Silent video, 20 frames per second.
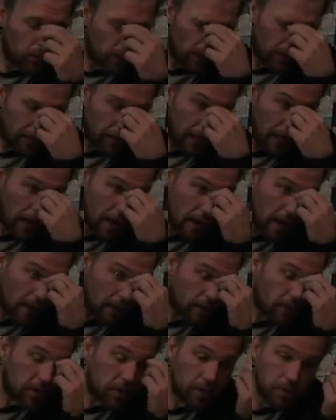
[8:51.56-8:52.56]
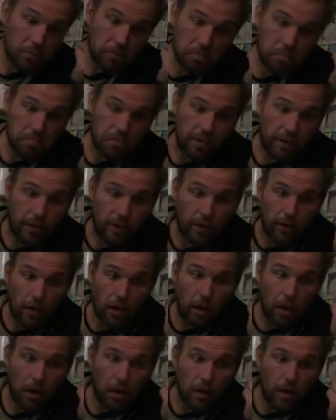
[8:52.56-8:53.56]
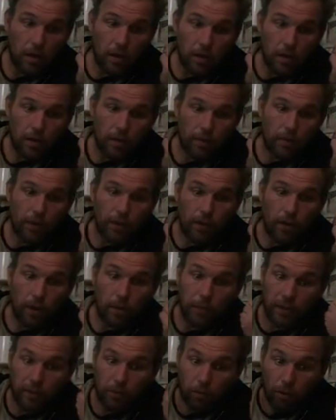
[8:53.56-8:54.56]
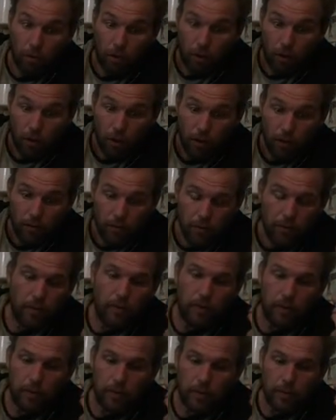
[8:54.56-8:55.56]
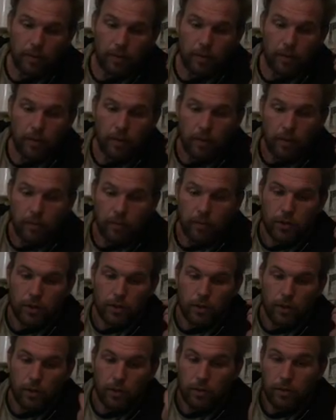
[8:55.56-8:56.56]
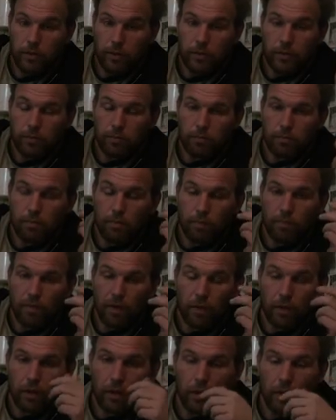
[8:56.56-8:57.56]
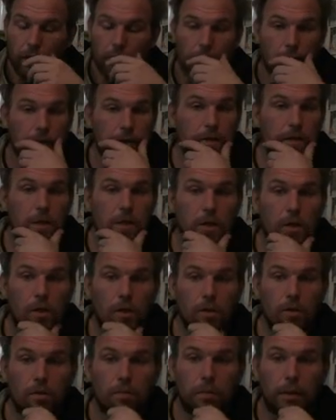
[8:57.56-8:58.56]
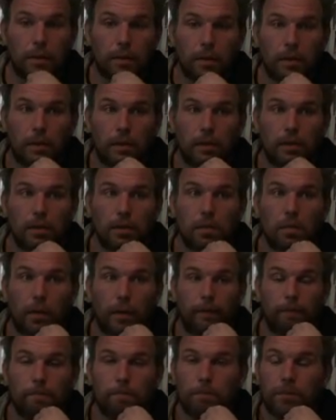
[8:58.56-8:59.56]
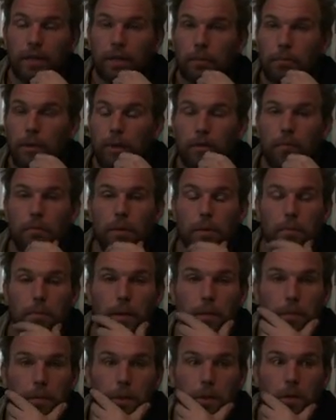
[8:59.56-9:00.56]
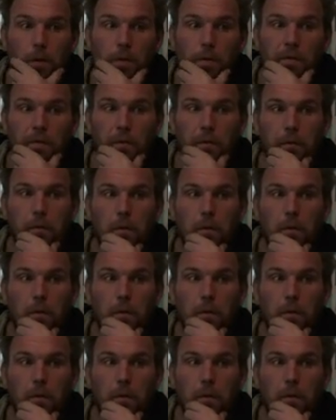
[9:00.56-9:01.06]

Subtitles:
attacks, then I'm in the wrong. So there's very little that you can do about that. Just like I mean, you might be able to go through